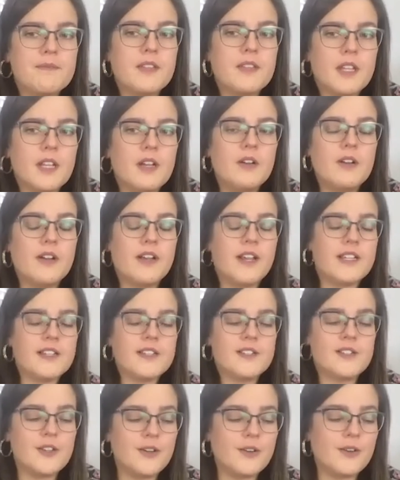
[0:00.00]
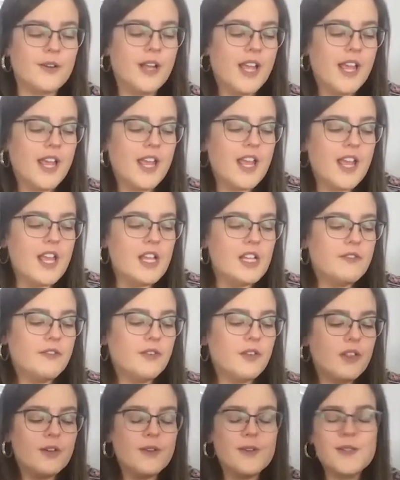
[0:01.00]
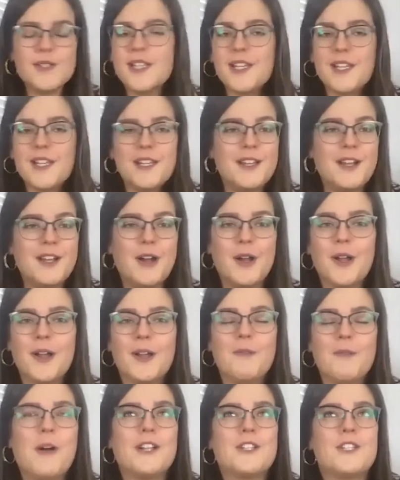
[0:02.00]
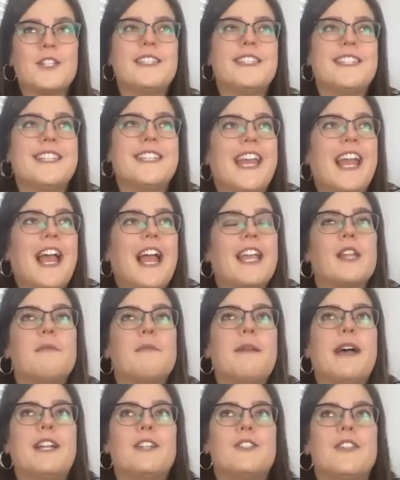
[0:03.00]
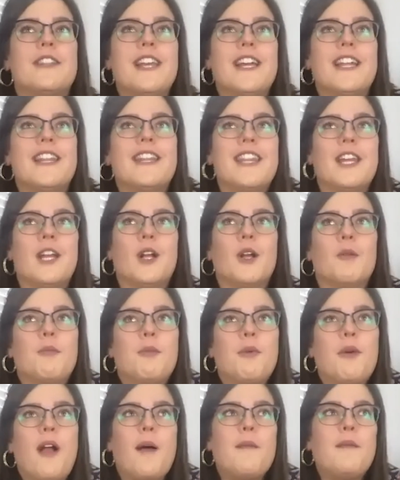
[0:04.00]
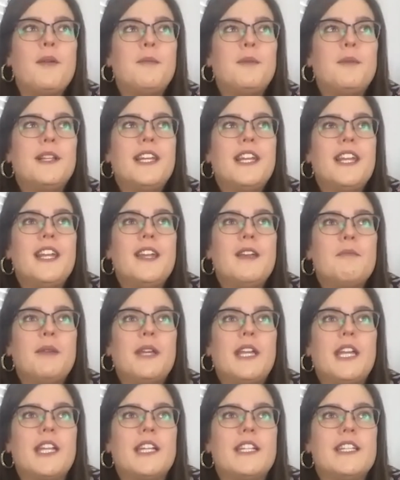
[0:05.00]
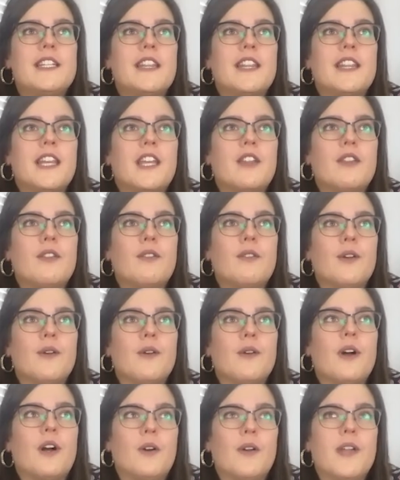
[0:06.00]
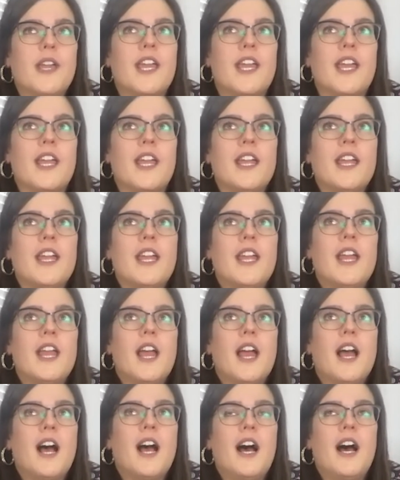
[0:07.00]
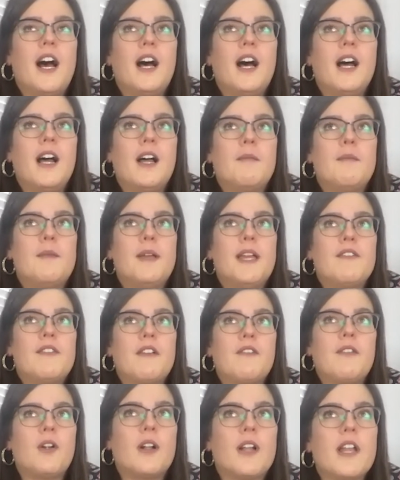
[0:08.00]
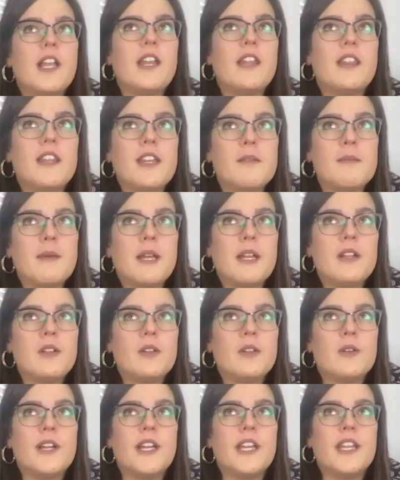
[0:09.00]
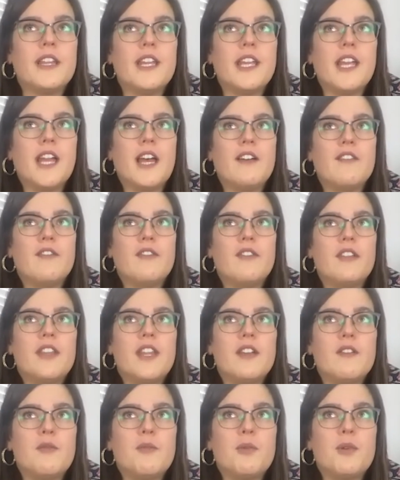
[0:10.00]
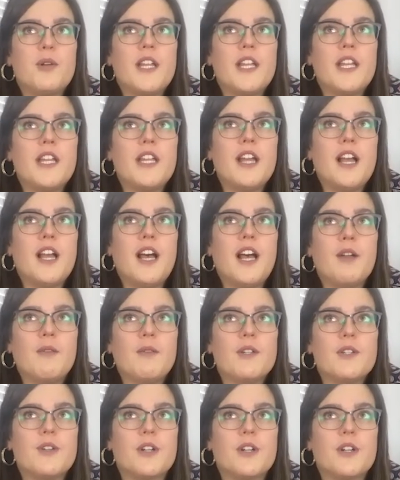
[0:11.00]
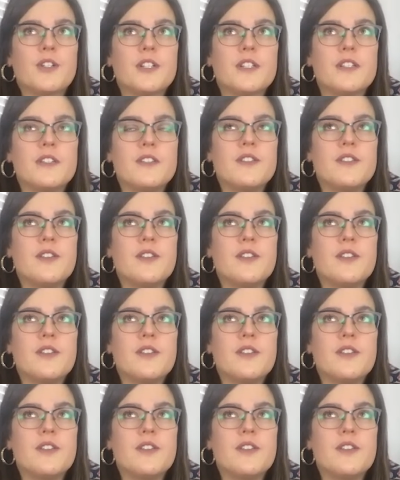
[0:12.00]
All right. So for those that are watching today, I can imagine that they're probably beginning to think through, okay, if I've heard anything about Illinois, they have pretty high restrictions.